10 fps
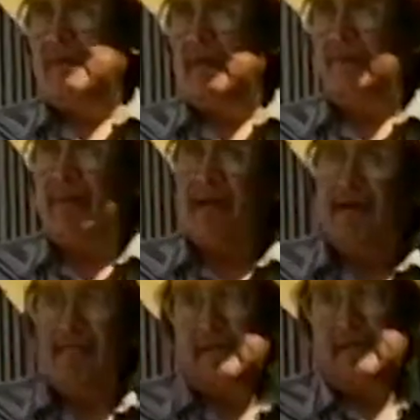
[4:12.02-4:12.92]
I may have
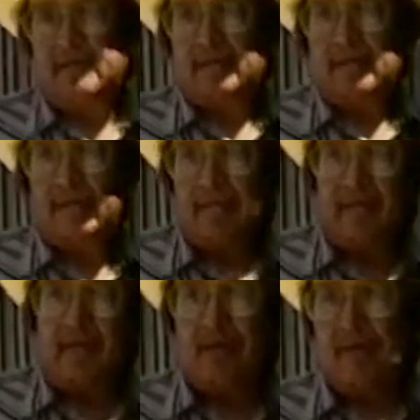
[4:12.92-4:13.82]
an
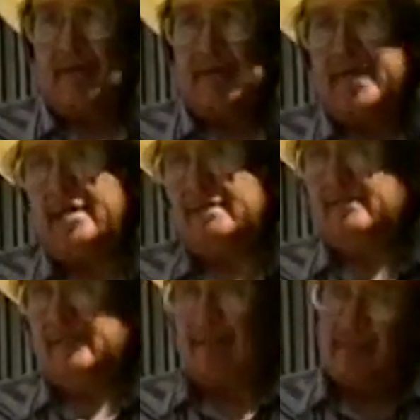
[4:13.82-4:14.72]
uncle or an aunt living
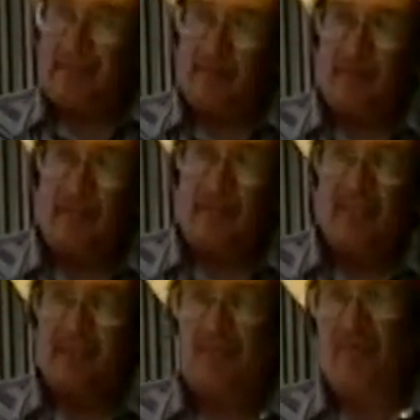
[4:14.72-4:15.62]
in Nogales,
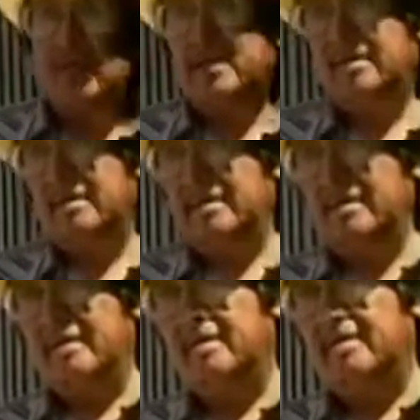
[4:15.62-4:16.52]
Sonora,
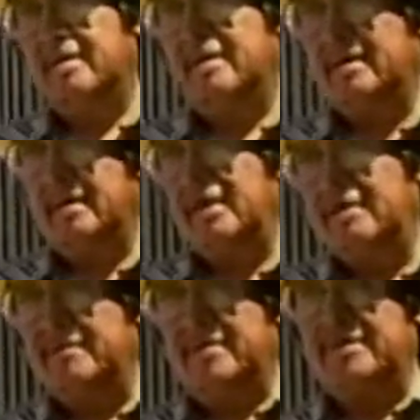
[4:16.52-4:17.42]
and I live
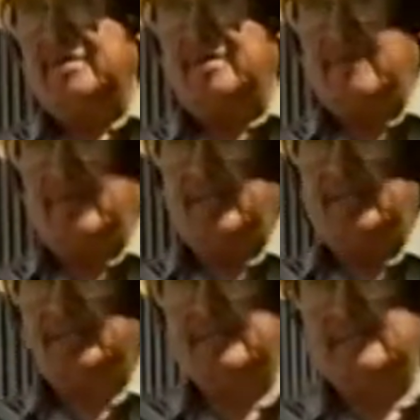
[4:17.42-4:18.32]
here in
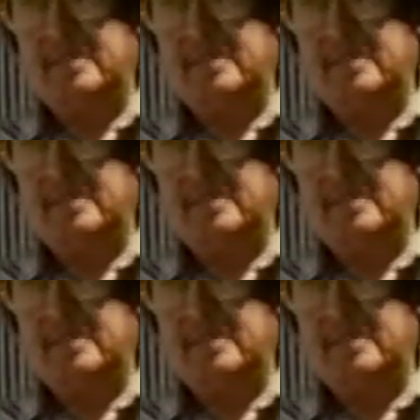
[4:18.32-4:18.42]
Nogales,